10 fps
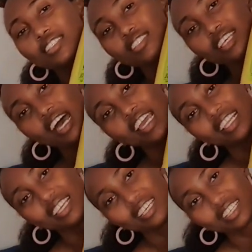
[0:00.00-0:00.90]

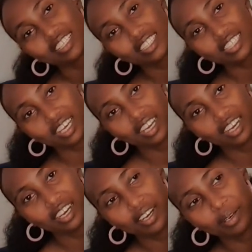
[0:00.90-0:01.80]

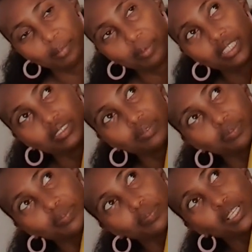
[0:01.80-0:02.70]
solid
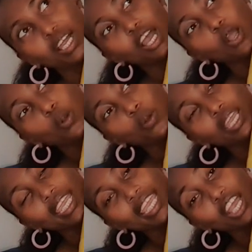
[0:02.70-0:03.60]

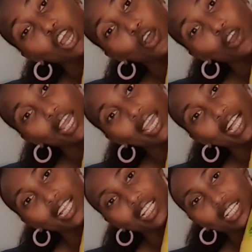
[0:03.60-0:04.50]
cooking
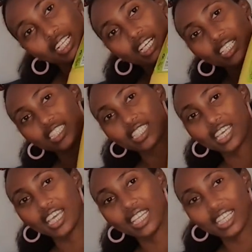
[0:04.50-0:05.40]
oil,
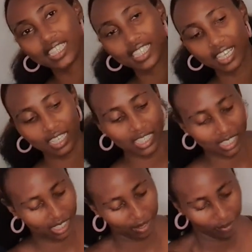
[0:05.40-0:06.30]
10 liters.
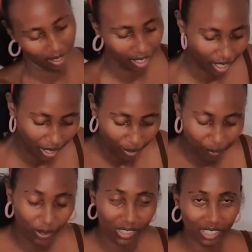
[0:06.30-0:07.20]

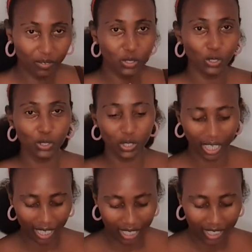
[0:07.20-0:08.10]
Because I've told you
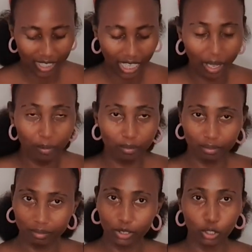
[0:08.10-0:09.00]
guys I'm
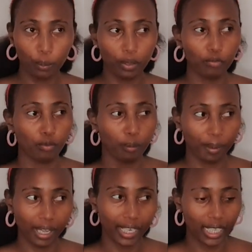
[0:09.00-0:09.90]
shopping for
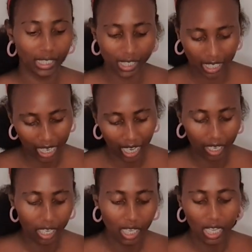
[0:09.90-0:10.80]
Boca next year,
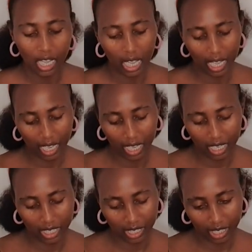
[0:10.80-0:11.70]

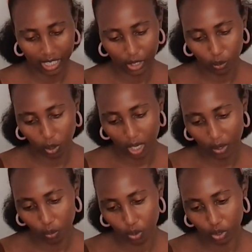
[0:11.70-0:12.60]
and this one
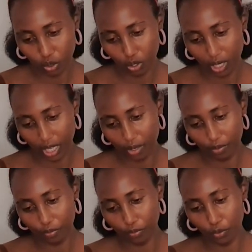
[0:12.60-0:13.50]
was going
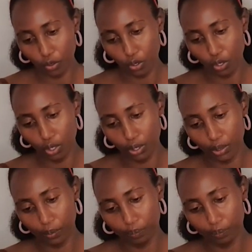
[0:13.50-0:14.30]
for